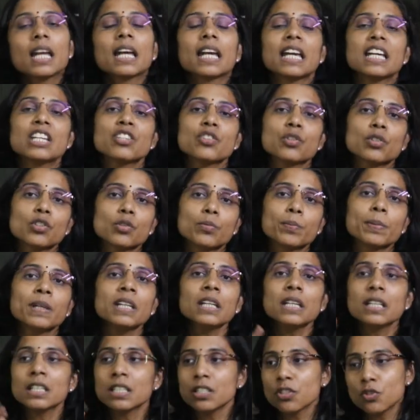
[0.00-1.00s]
it could be
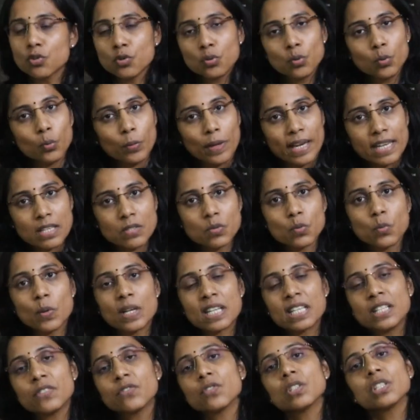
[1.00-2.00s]
in 2 ways.
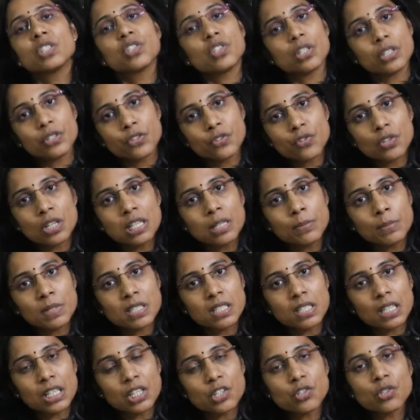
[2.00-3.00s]
One is the gestural
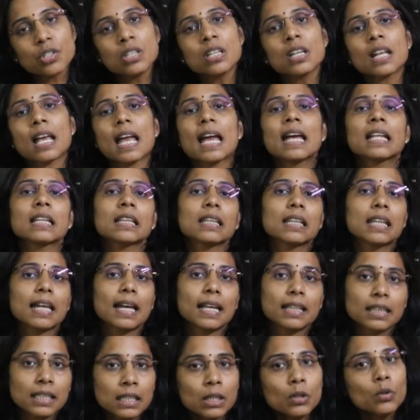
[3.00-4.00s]
imitation and
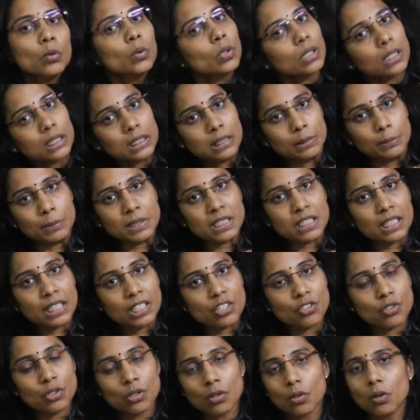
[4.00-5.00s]
then the vocal
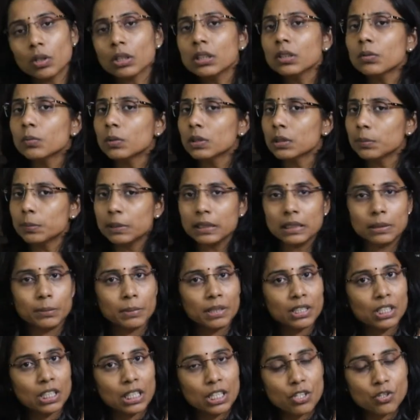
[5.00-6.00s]
imitation or the verbal
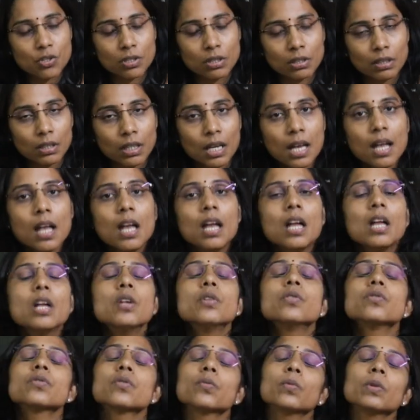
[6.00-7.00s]
imitation.
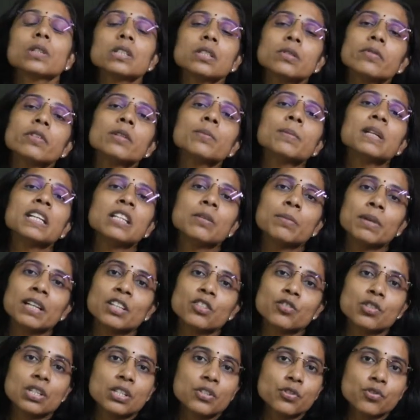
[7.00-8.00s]
So what do we mean by
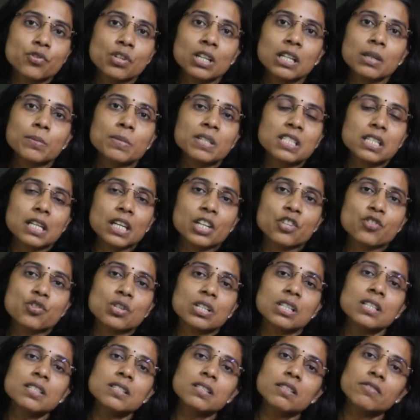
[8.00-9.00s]
gestural
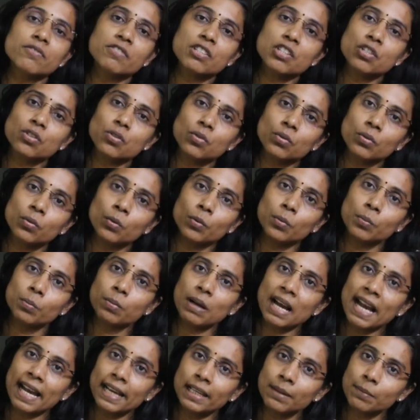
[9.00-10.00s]
imitation is if you do
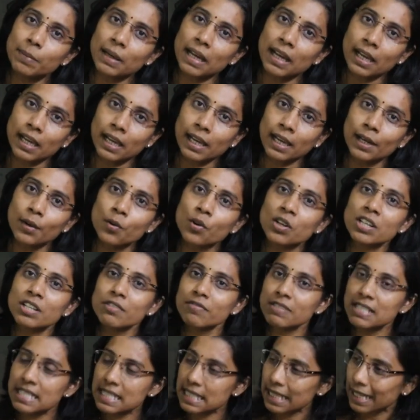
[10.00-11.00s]
bye-bye or
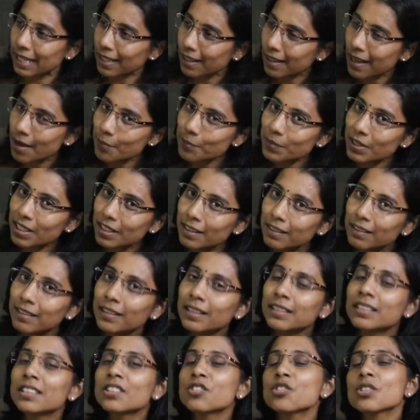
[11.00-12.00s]
if you say "come
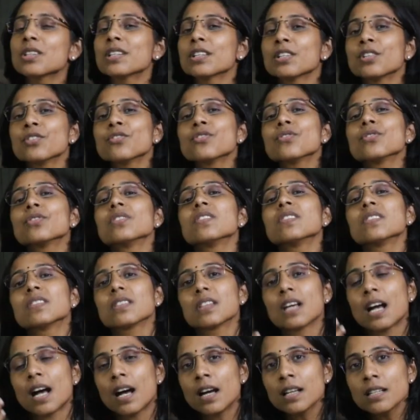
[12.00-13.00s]
here," the children should
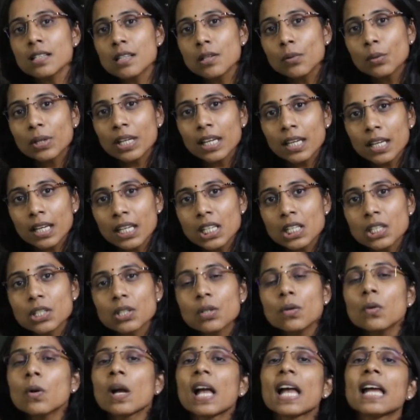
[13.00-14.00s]
start looking at
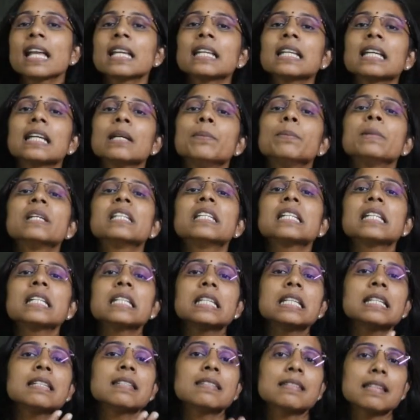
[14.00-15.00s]
you and
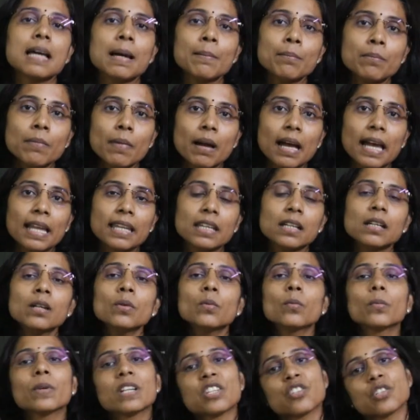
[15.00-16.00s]
imitate in some manner
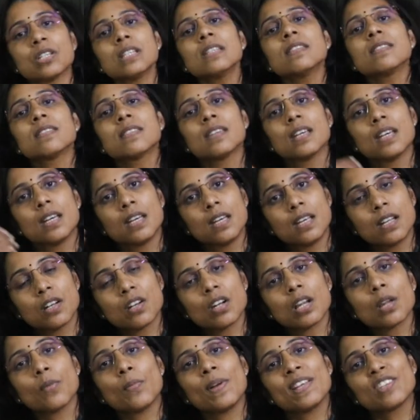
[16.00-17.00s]
which is
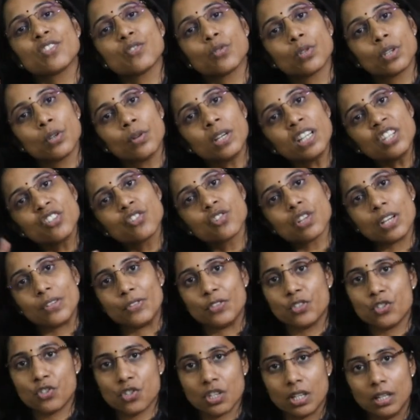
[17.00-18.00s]
relevant to your
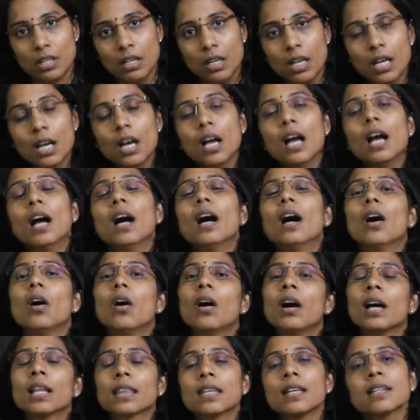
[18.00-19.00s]
gesture.
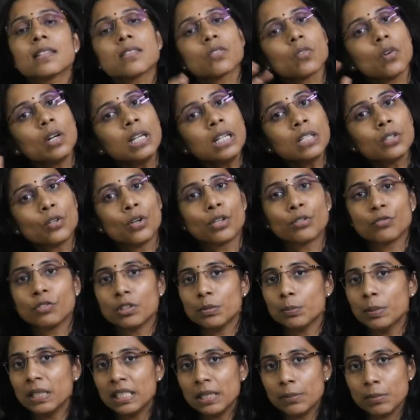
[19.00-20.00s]
That's called
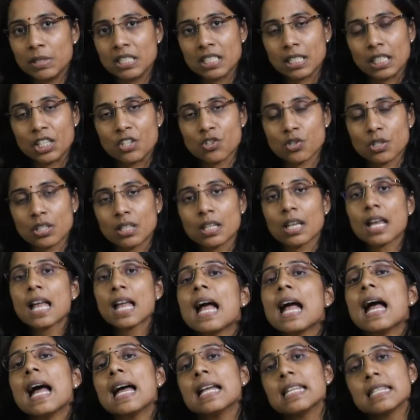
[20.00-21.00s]
non-verbal imitation.
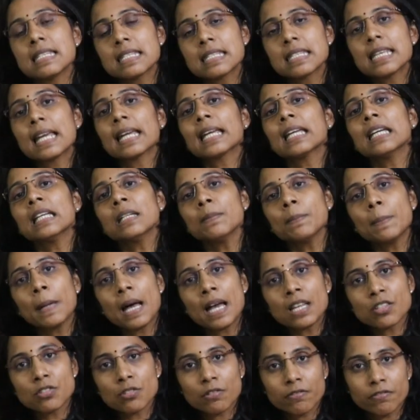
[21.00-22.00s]
And second
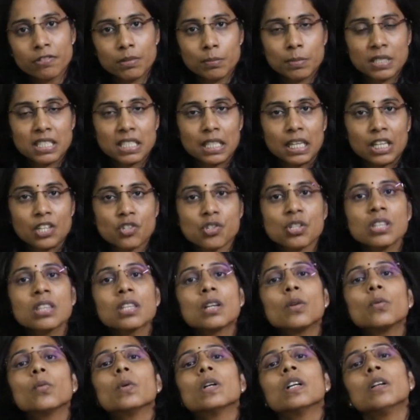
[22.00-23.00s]
part of imitation,
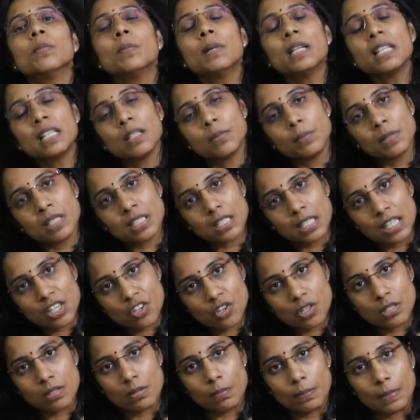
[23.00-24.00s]
the verbal
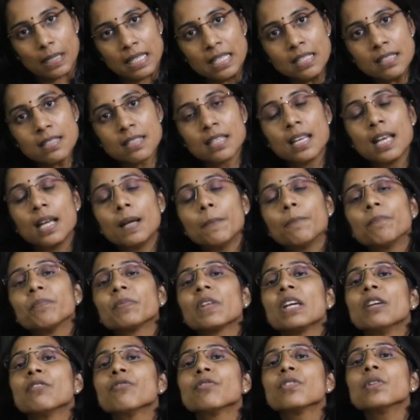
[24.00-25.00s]
imitation, means
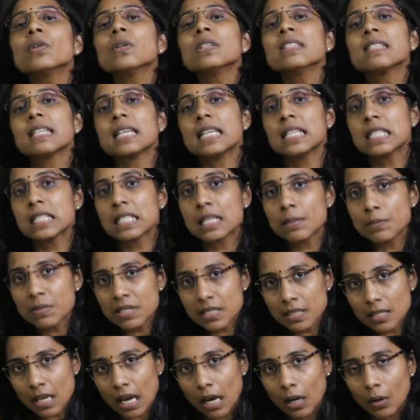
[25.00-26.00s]
if you say some
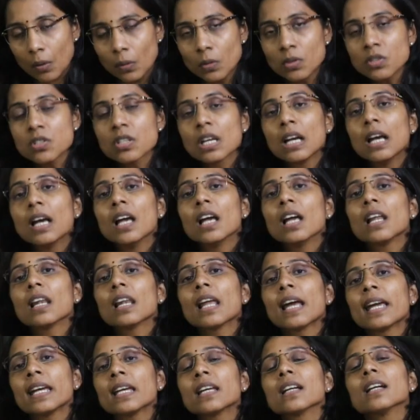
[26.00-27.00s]
sound
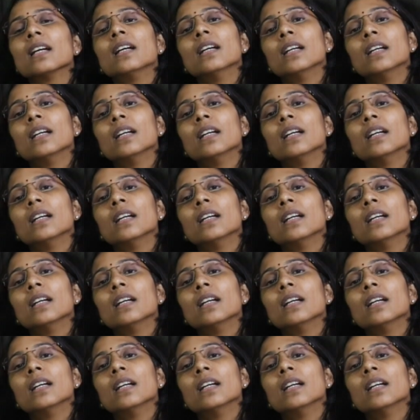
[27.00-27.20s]
like